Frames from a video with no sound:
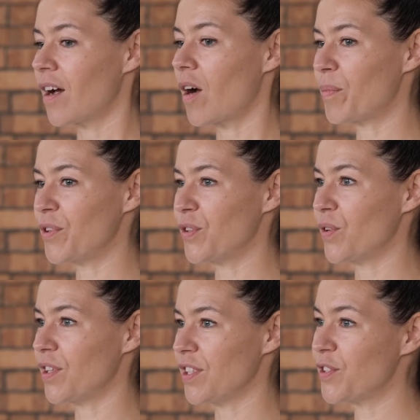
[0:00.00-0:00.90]

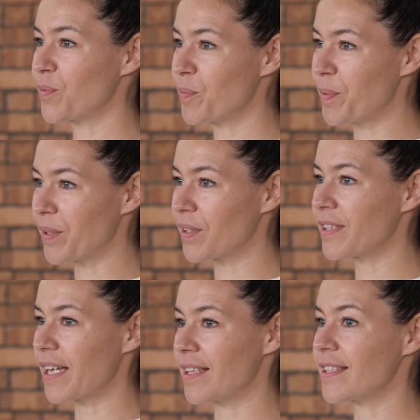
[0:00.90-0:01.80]
opportunity to
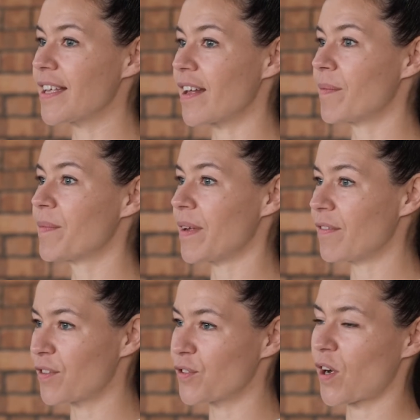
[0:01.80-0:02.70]
build and set up
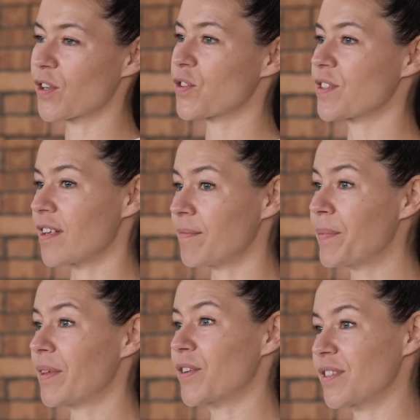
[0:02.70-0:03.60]
infrastructures and
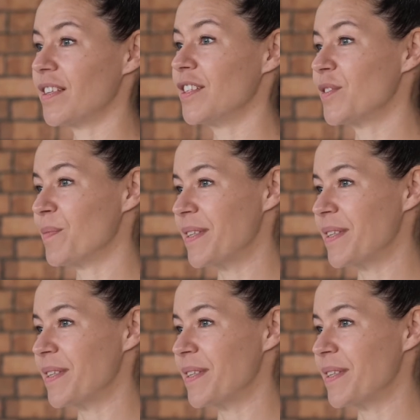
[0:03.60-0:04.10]
pillars that need to be